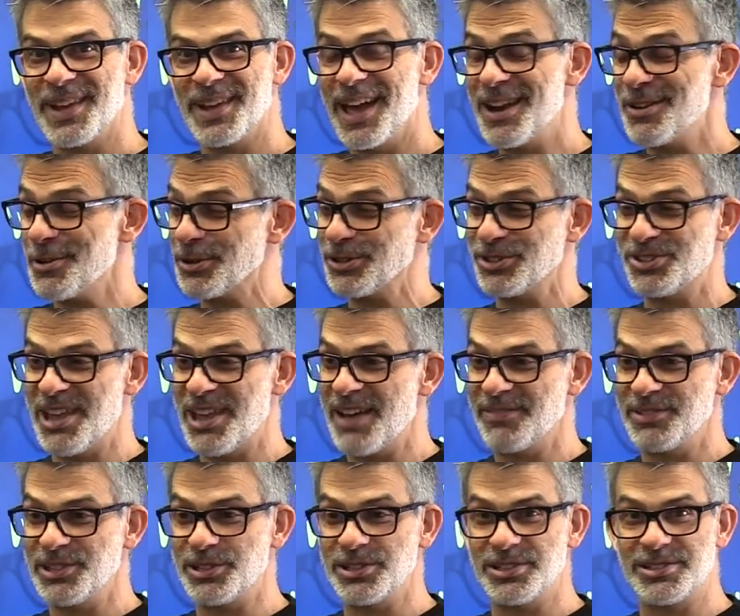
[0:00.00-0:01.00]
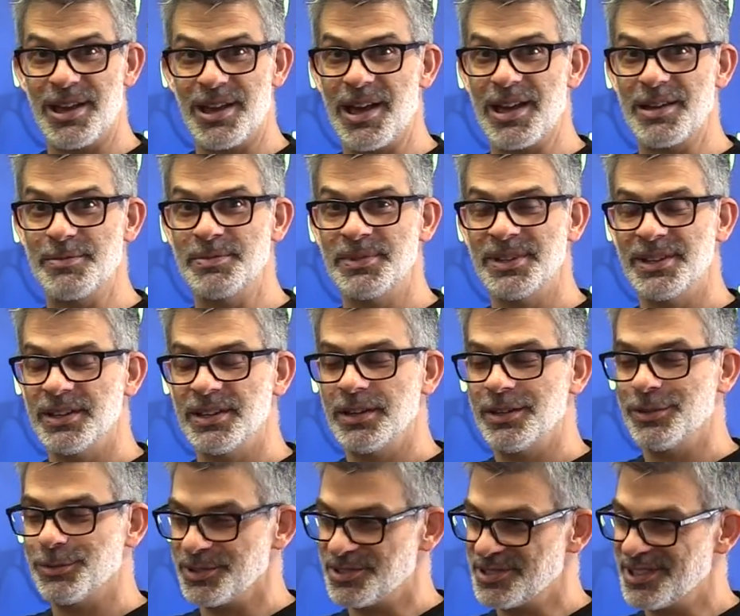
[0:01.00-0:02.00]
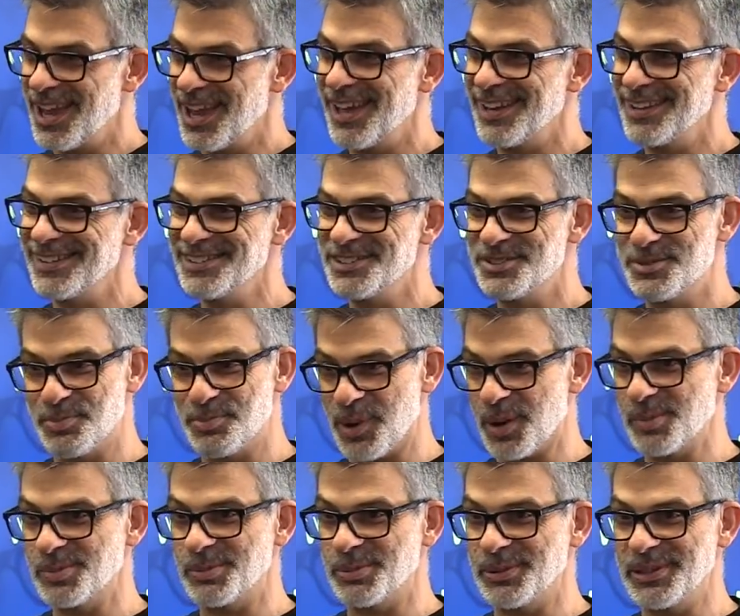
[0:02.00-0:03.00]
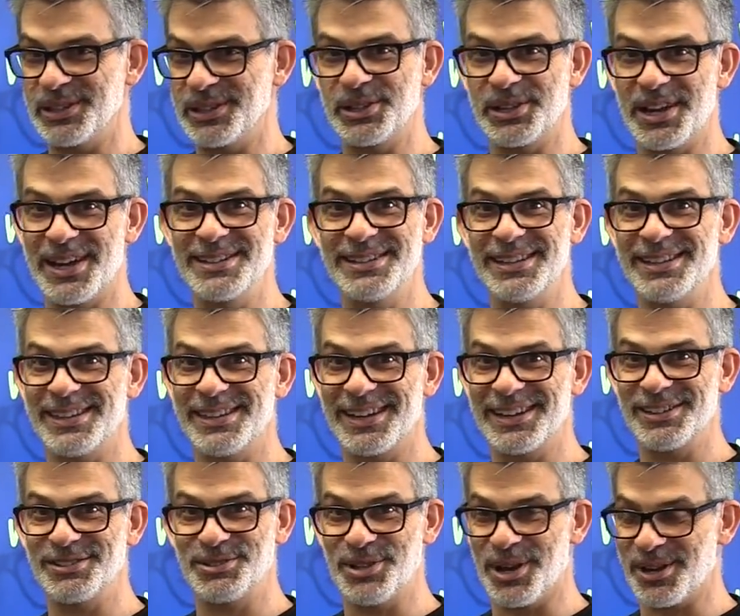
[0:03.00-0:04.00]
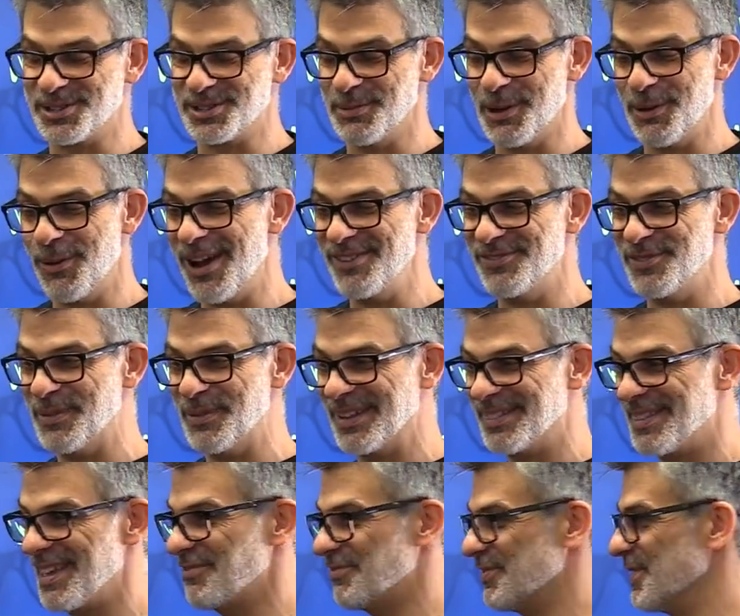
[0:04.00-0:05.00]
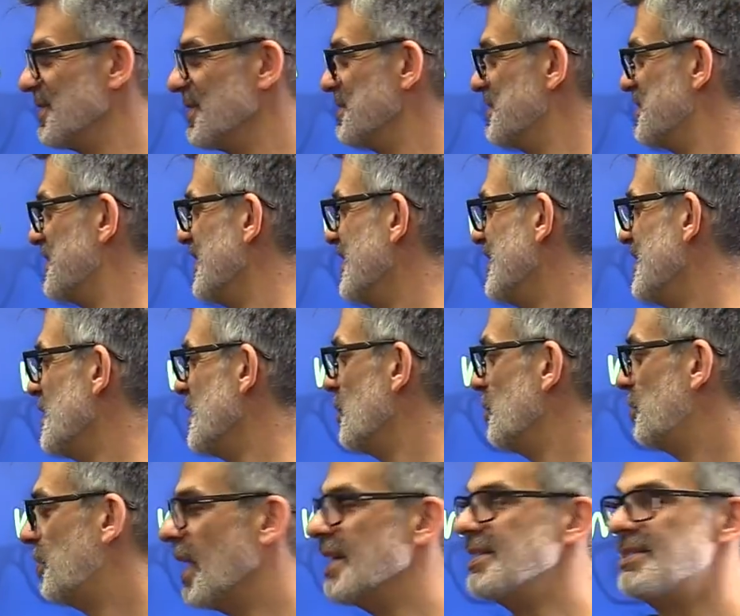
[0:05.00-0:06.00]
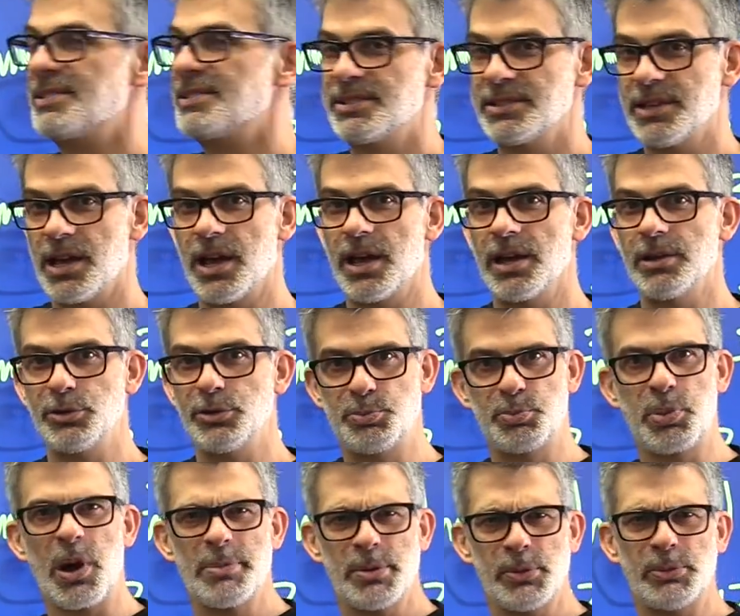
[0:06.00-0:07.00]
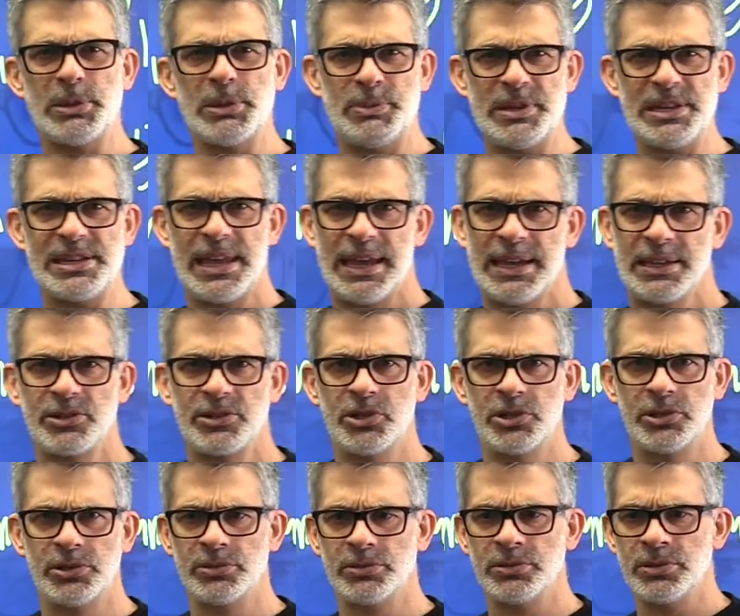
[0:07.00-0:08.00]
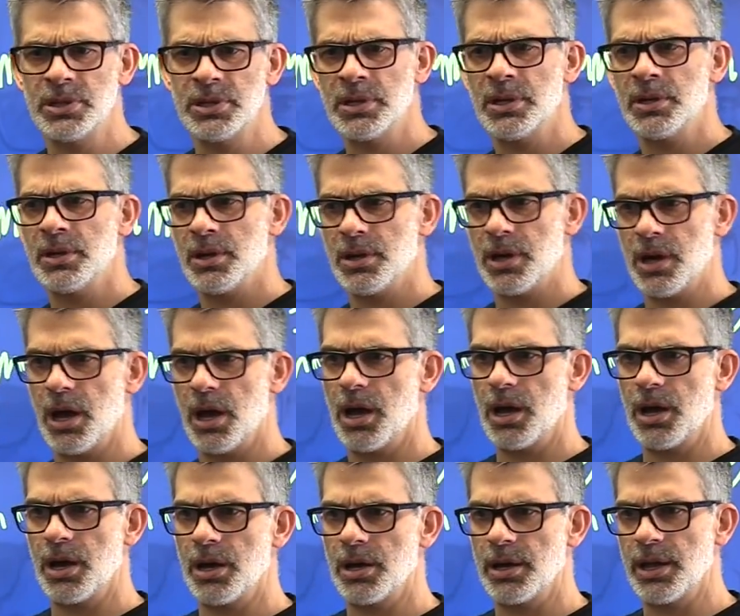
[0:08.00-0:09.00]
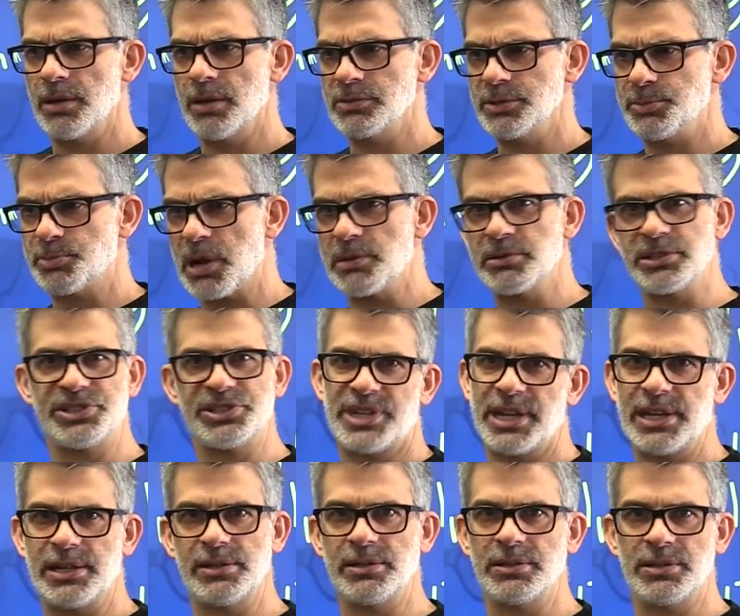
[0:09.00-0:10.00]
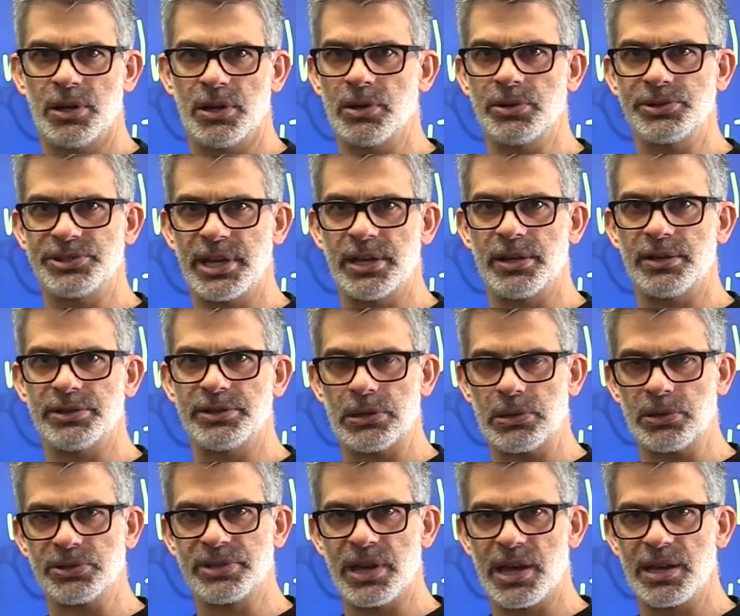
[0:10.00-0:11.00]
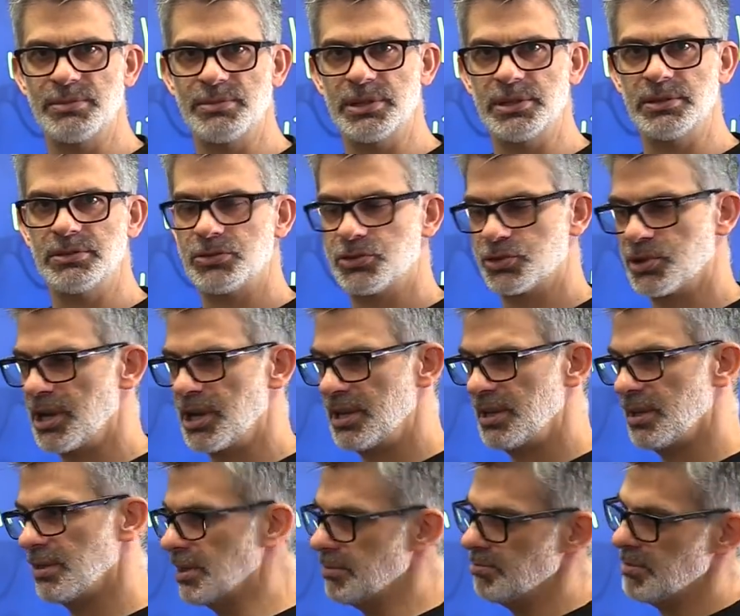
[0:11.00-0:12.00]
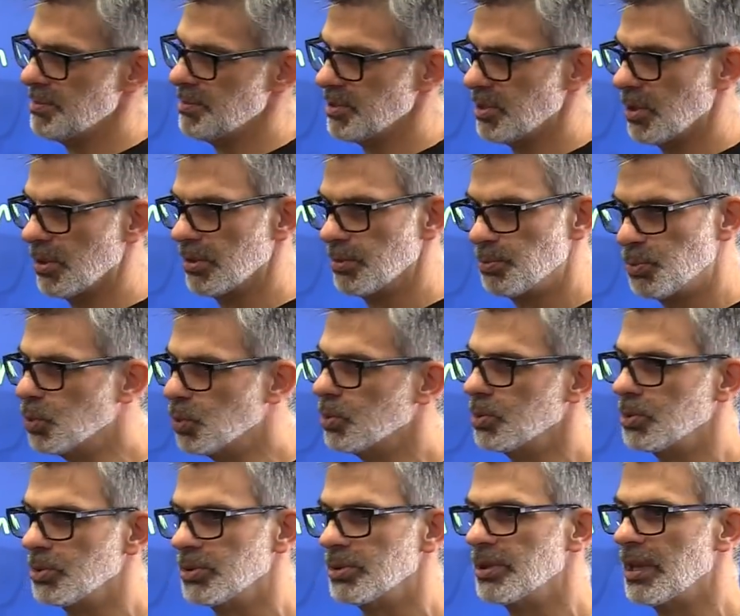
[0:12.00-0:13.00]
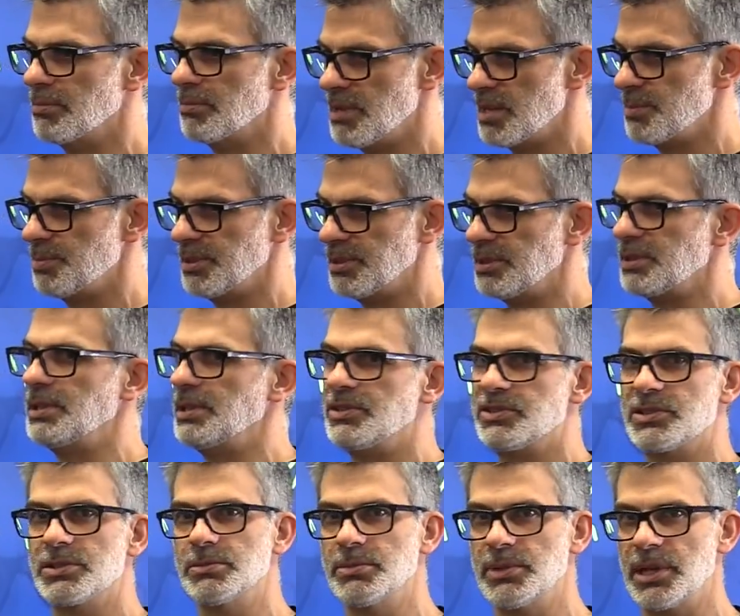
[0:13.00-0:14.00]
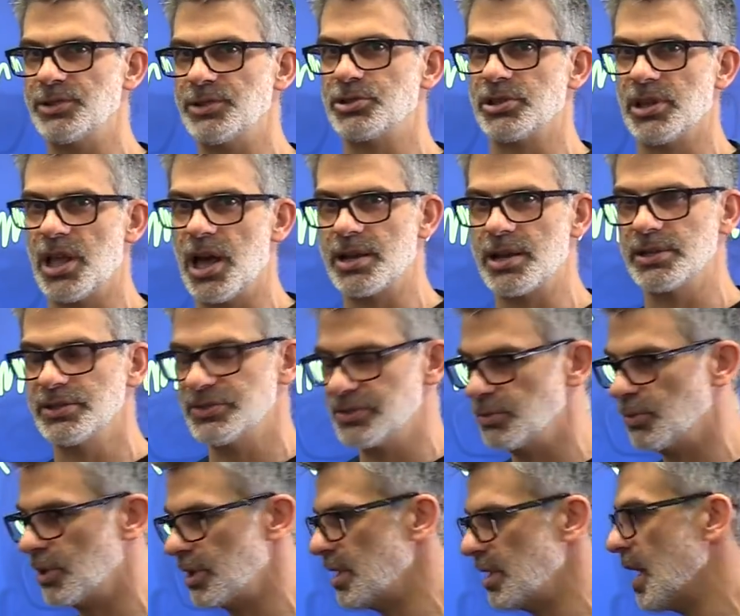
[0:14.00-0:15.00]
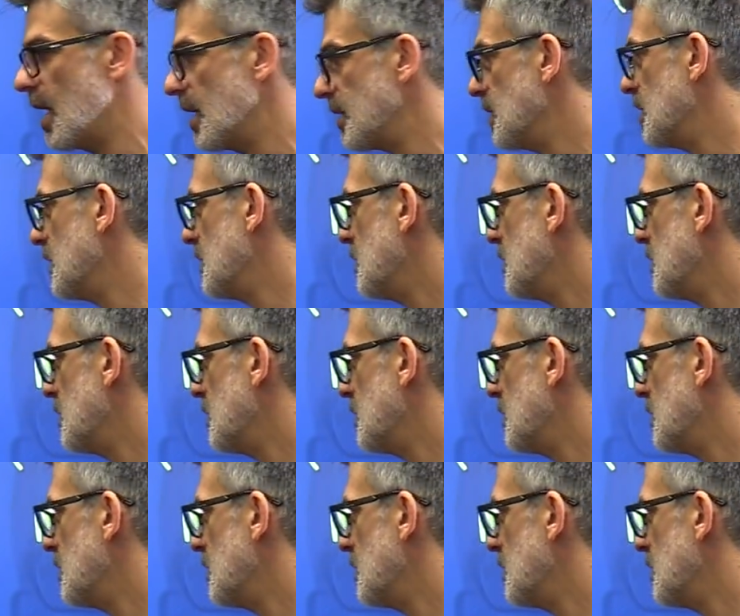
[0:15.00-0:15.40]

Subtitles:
don't know, just having a good time. Once again, it's probably a good idea that I talk to my wife about that first, but it would probably be Cancun, and we'd probably stay in the hotel the whole time and trade, and then maybe go to the pool and maybe eat some enchiladas and whatnot.